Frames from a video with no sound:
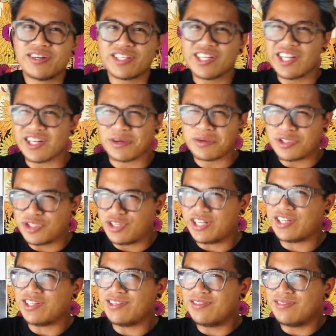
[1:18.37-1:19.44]
and you're like, should
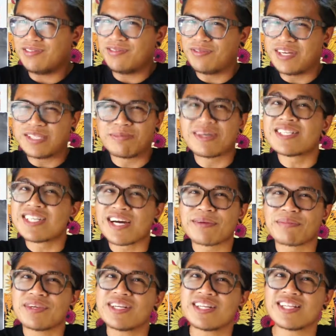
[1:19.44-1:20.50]
I waste my
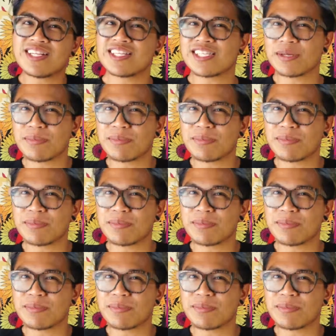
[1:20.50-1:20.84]
time reading this?